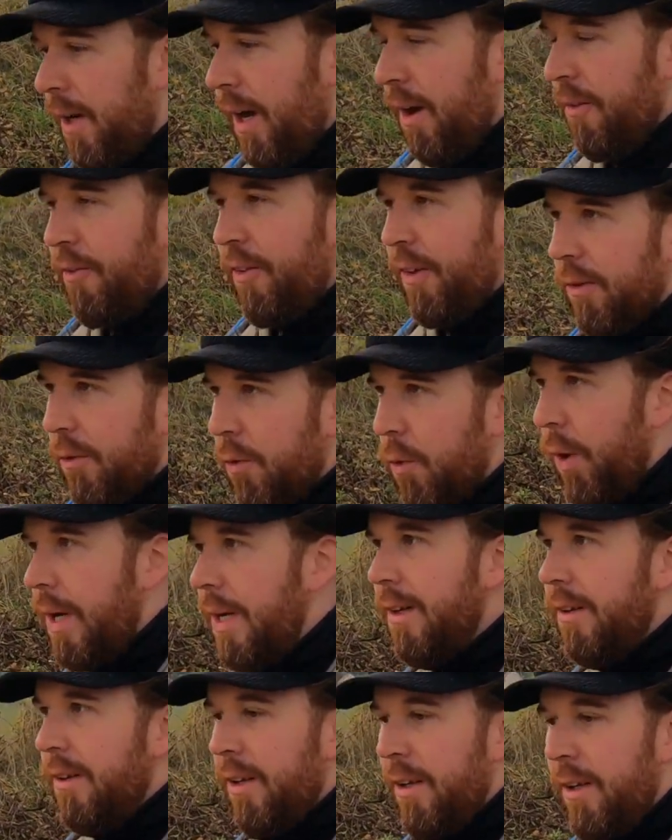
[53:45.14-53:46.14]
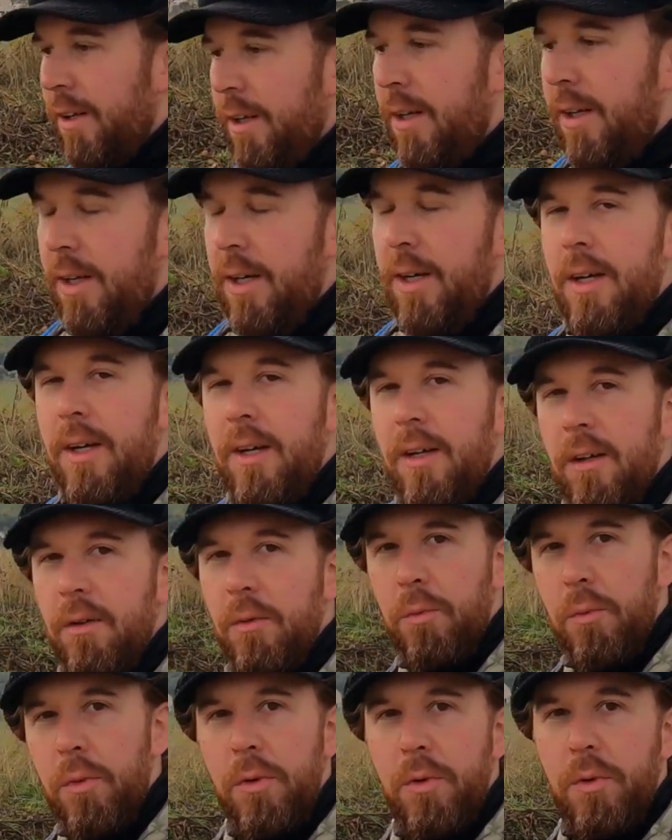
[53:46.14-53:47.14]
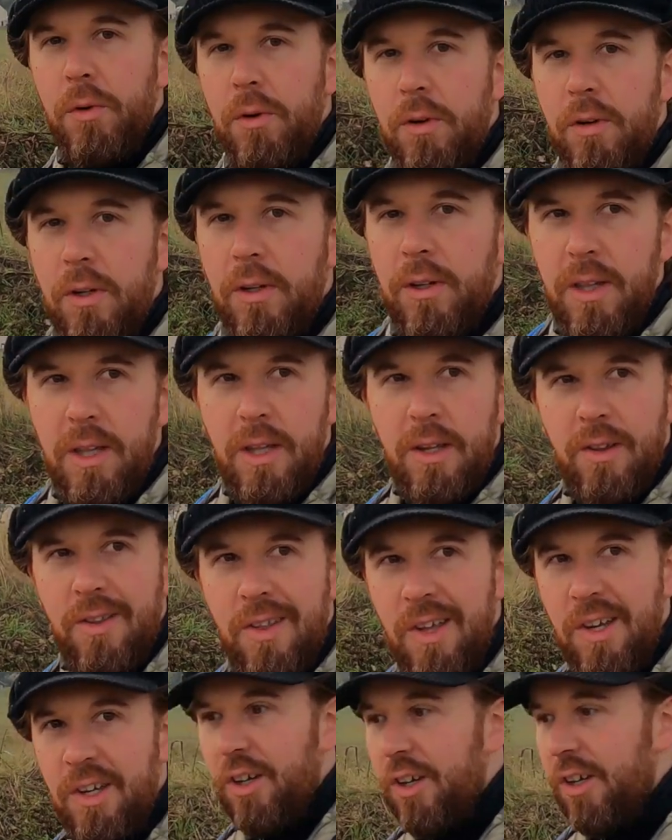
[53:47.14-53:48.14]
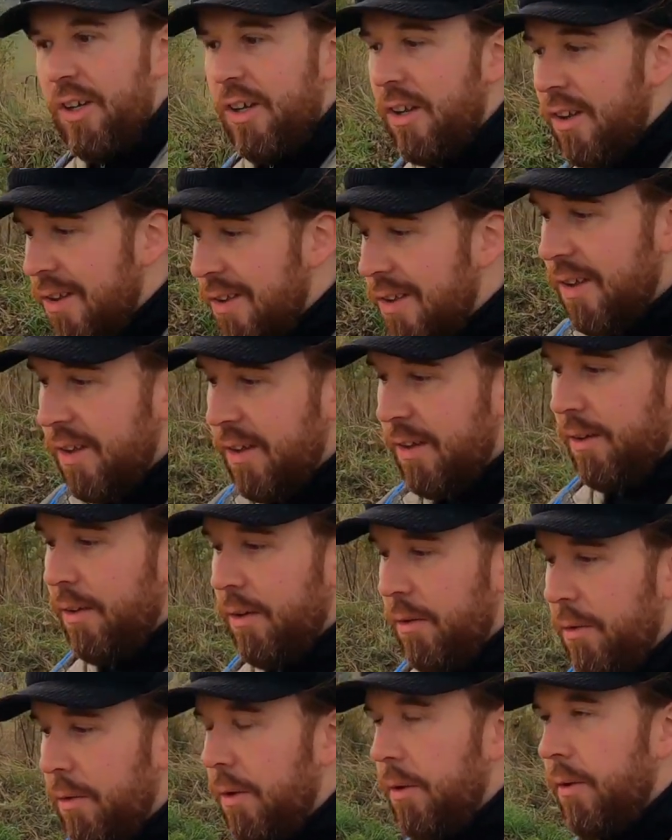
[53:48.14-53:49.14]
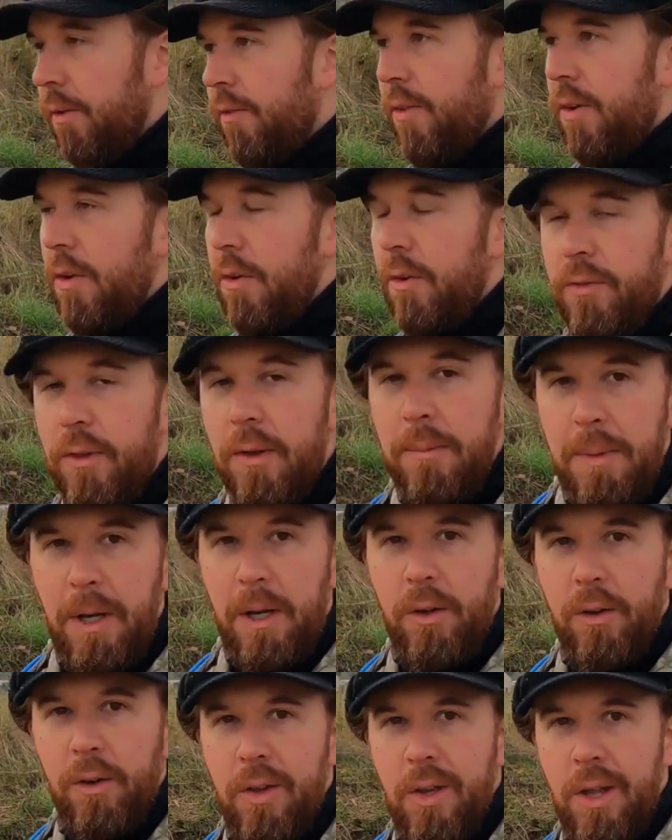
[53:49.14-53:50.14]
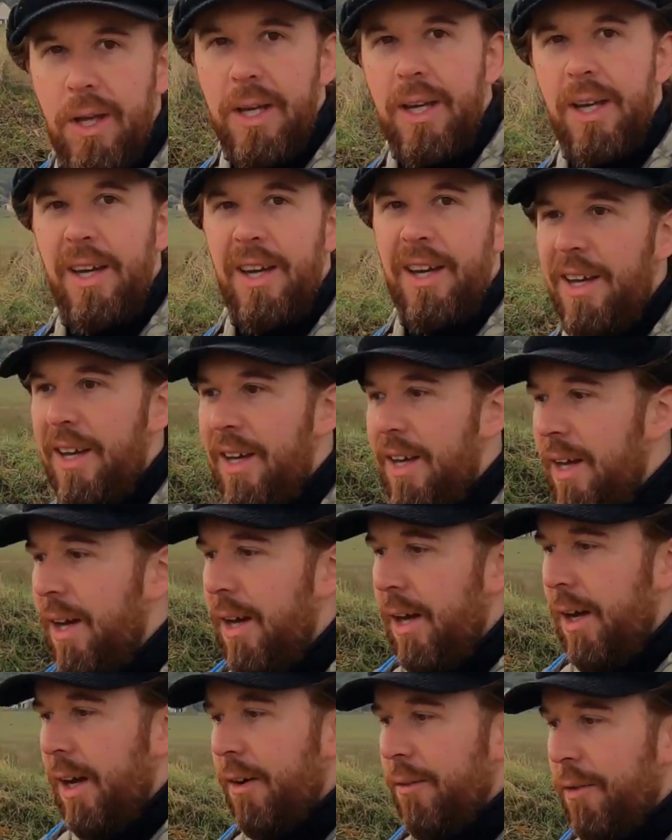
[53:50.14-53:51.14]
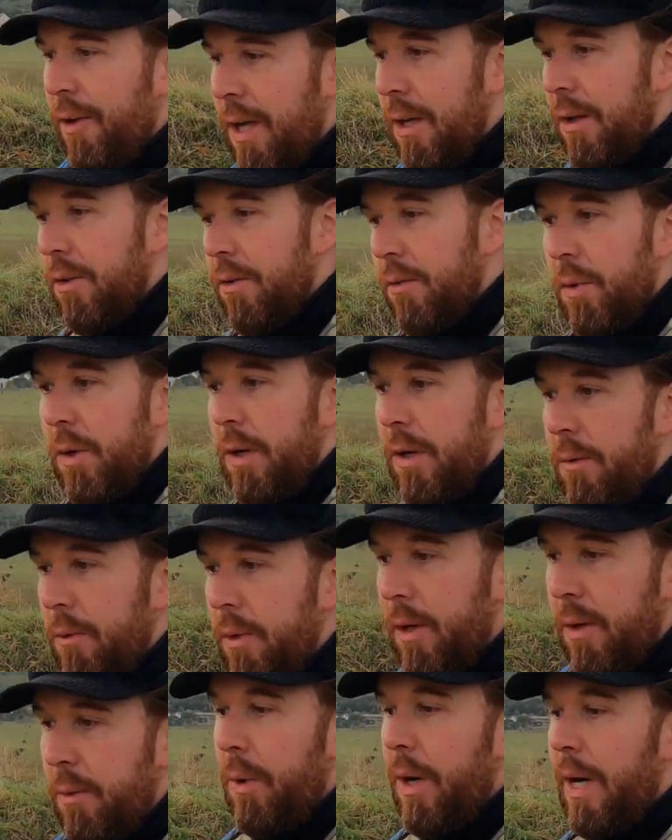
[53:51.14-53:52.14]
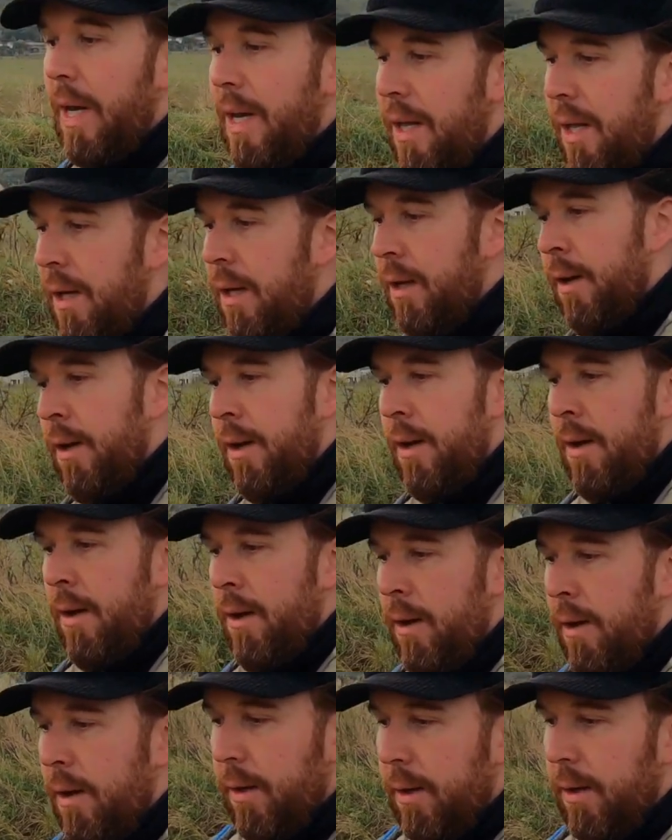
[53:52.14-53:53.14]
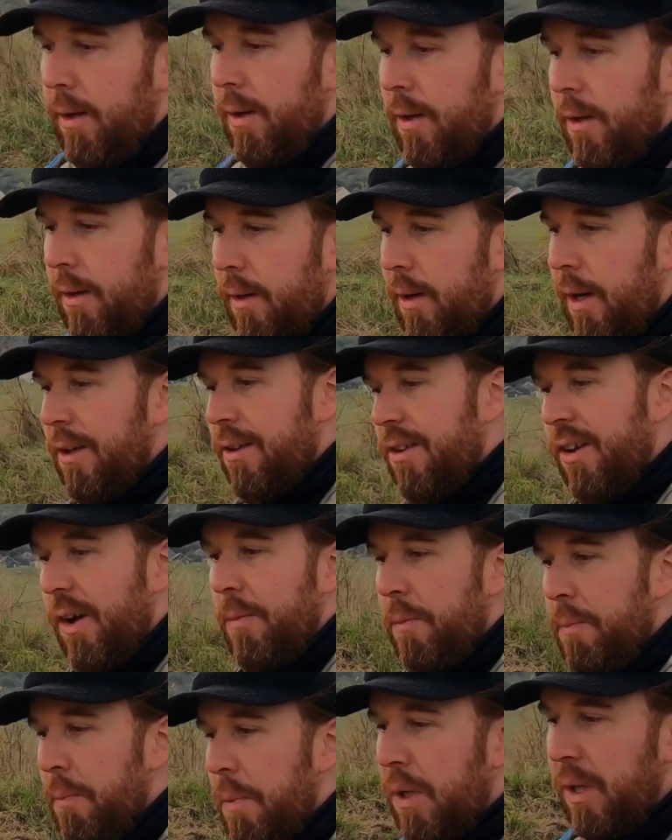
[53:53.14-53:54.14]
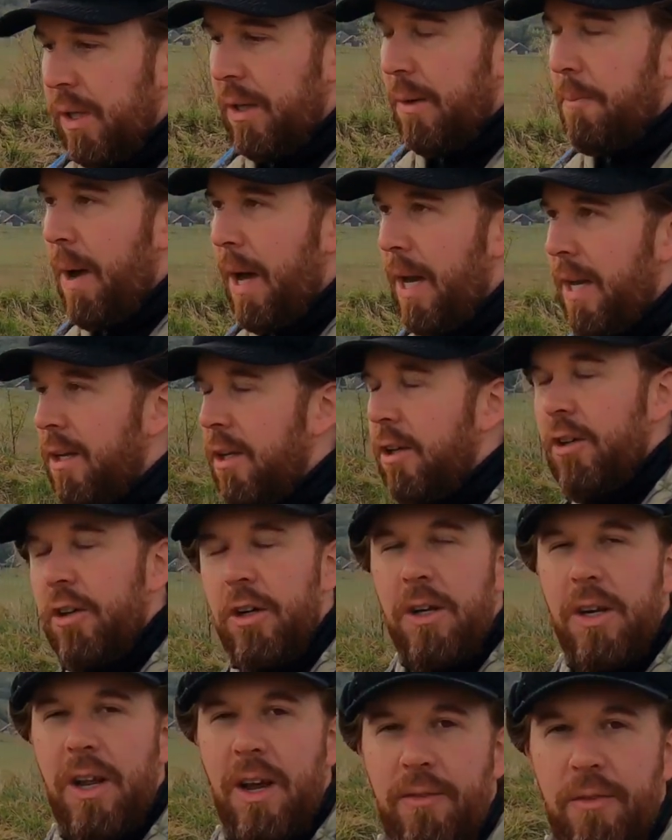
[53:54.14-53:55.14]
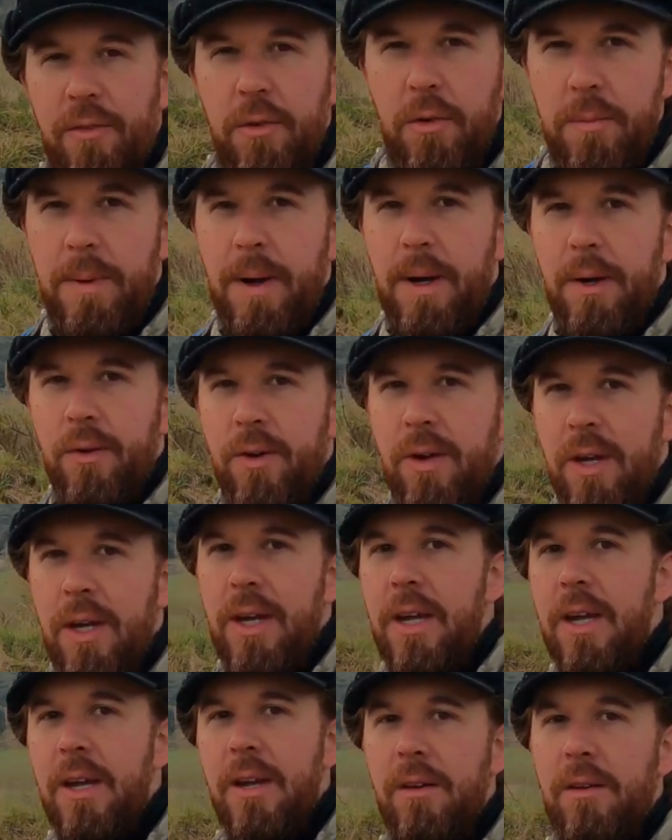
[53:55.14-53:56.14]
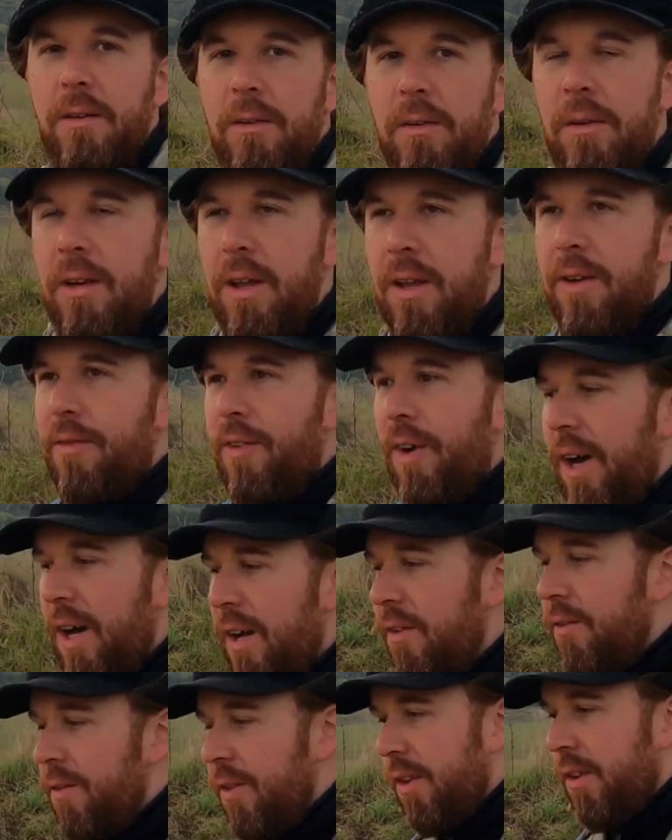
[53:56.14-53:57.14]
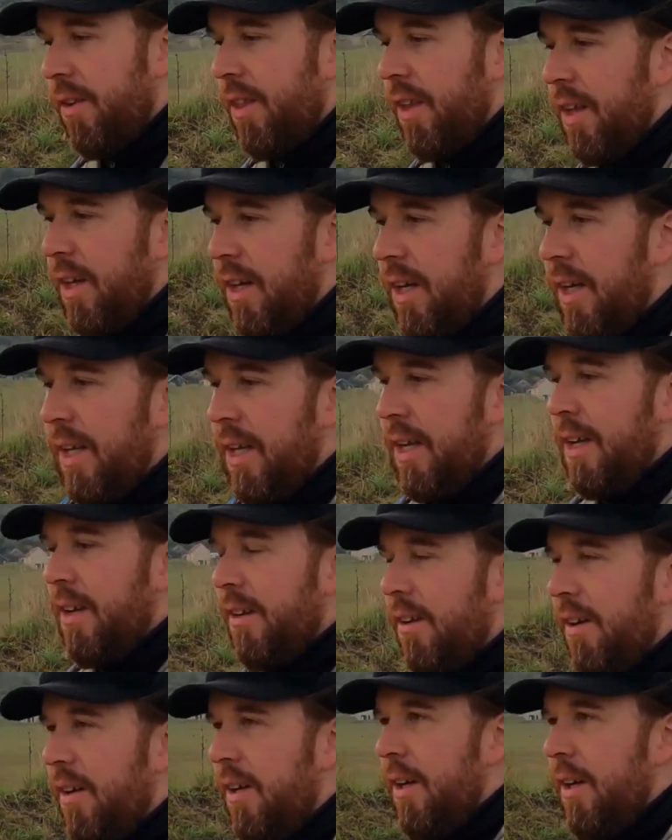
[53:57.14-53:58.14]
I feel great. The wound, the incisions, there are a few of them it looks like, have healed really, really well. I stopped putting the bandage on after about day 5, something like that.